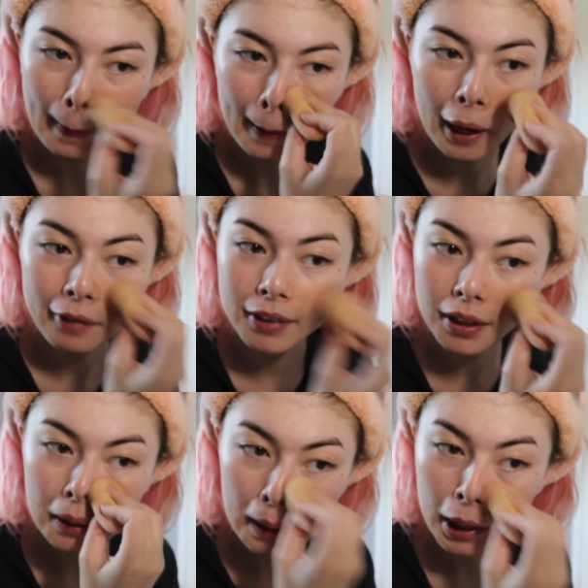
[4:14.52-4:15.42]

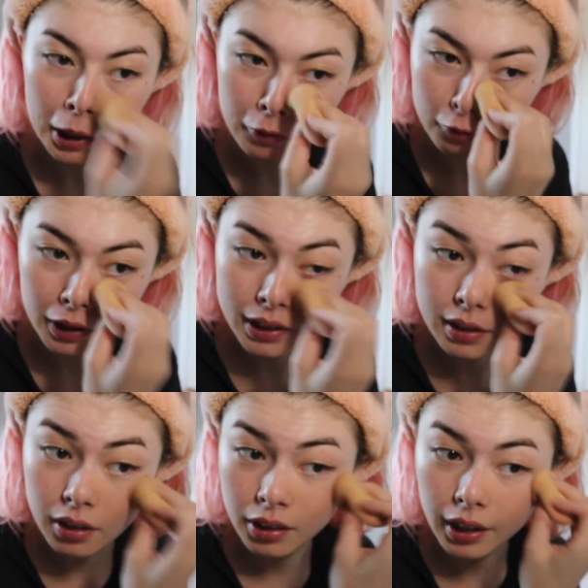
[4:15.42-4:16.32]
having any
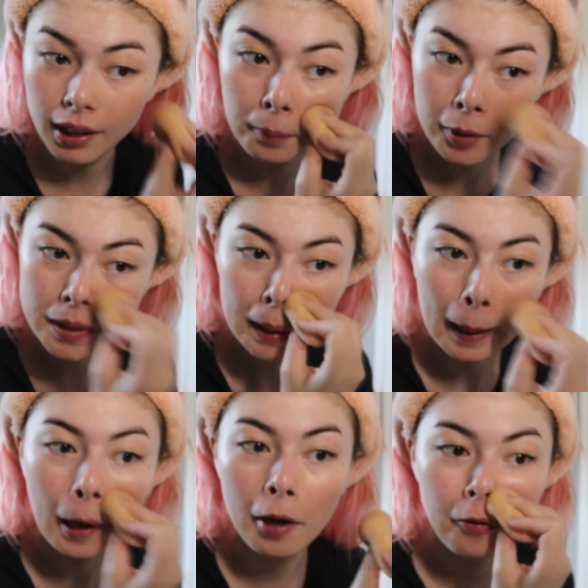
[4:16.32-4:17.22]
friends on campus. Like,
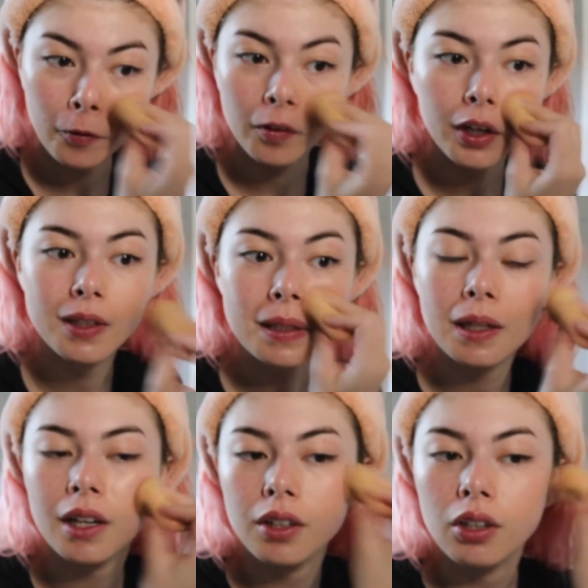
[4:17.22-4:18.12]
I have friends that
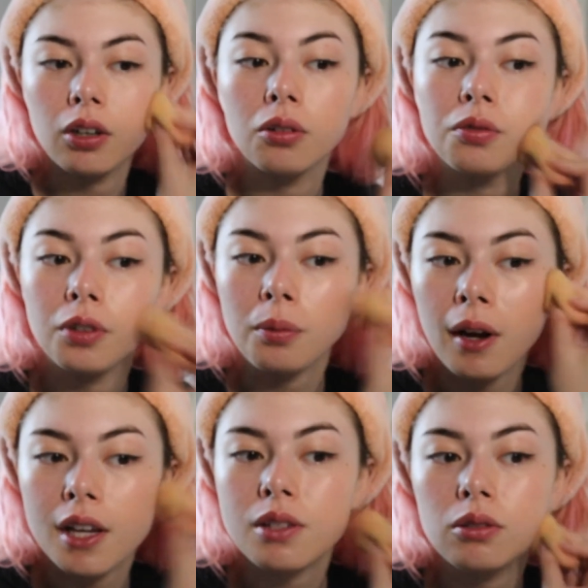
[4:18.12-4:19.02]
I know from
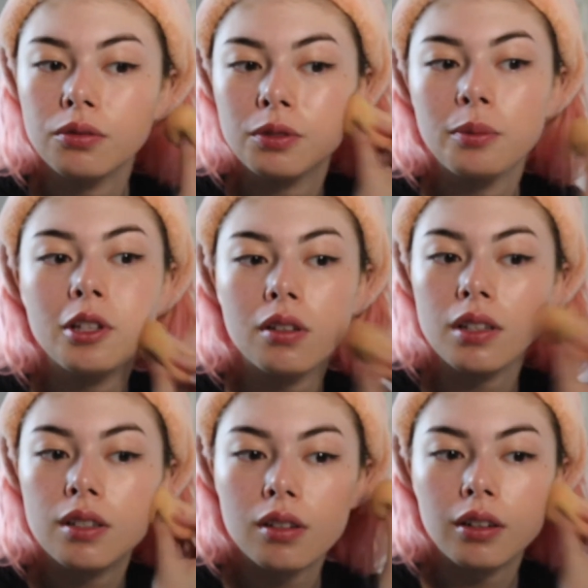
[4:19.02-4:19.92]
high school and from other
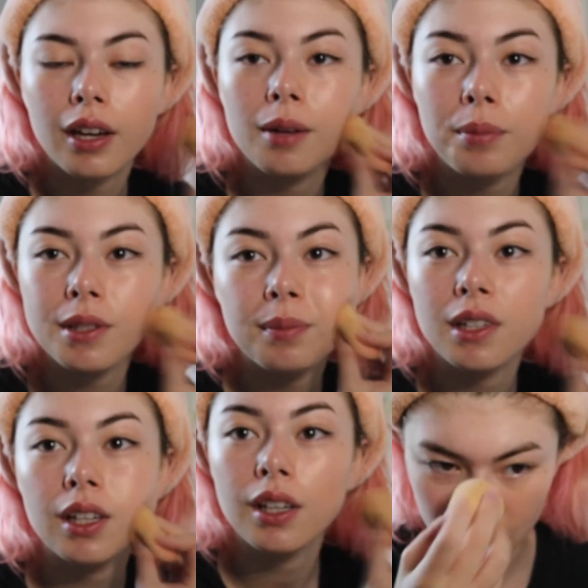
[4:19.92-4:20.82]
things on campus, but
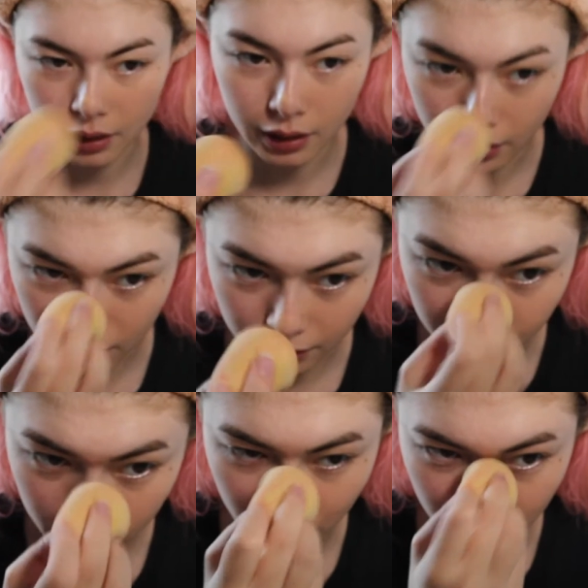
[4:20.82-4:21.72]
it's kind of
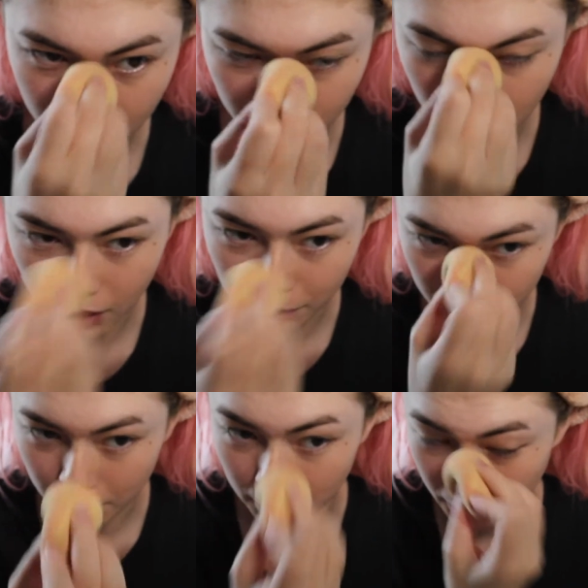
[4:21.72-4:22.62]
different. Weird to meet up
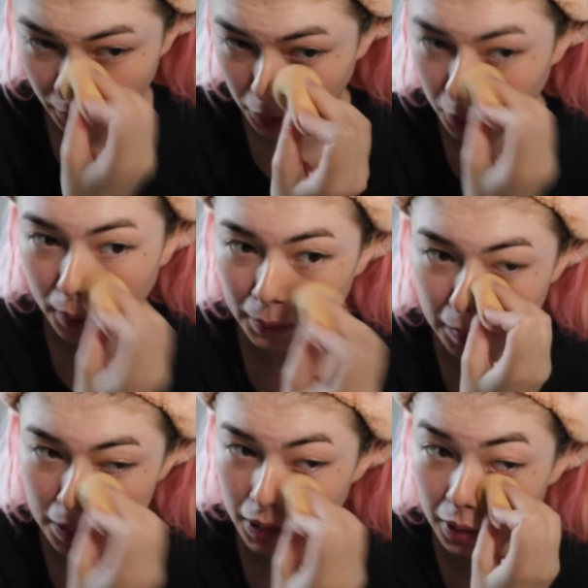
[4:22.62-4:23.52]
with people that you're not in
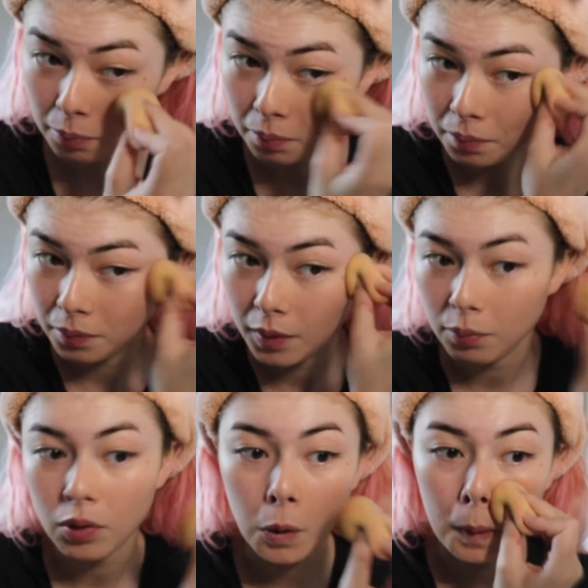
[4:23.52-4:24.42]
the same
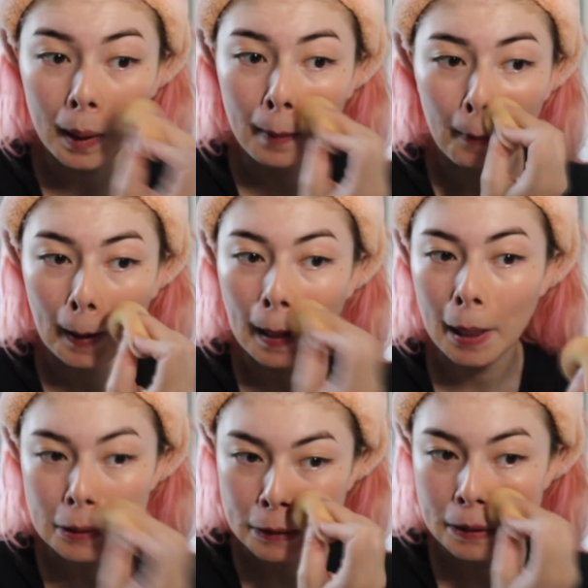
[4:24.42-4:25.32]
program or
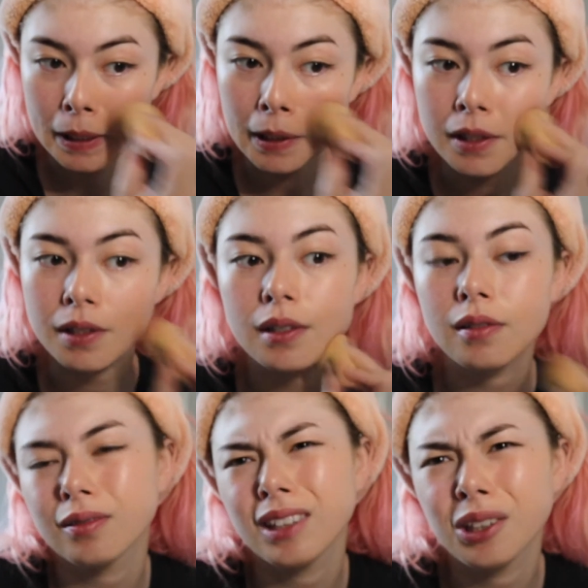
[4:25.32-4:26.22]
classes as,
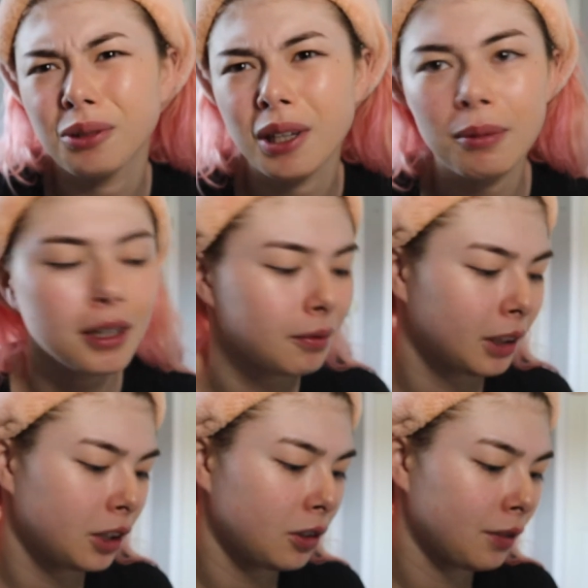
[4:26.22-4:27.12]
you know what I mean?
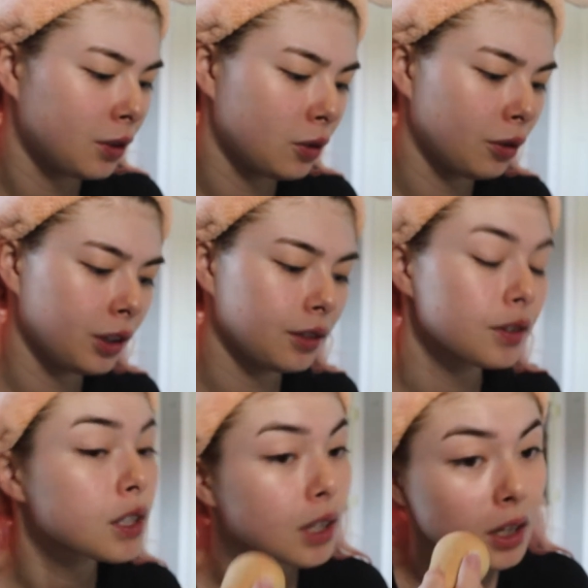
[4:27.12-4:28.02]
Like, you have totally
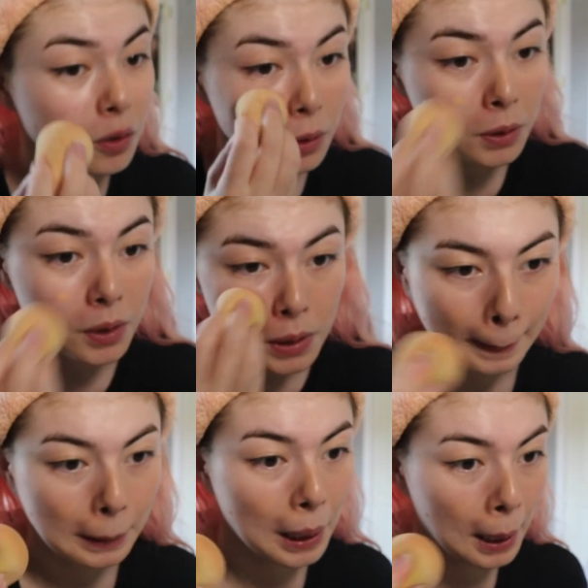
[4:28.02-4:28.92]
different schedules
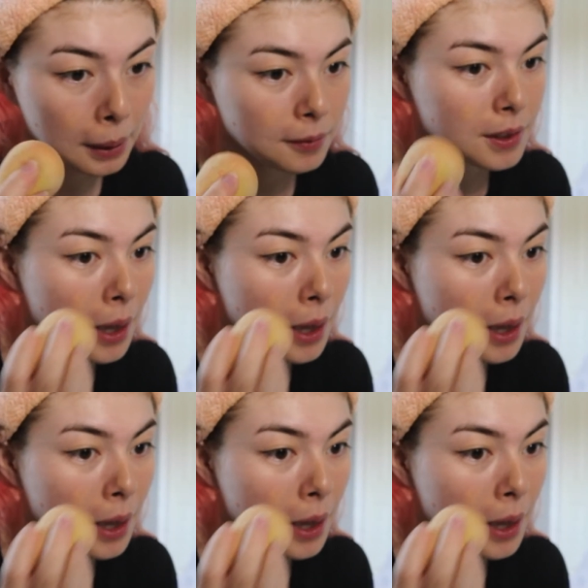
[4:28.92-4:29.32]
and lives.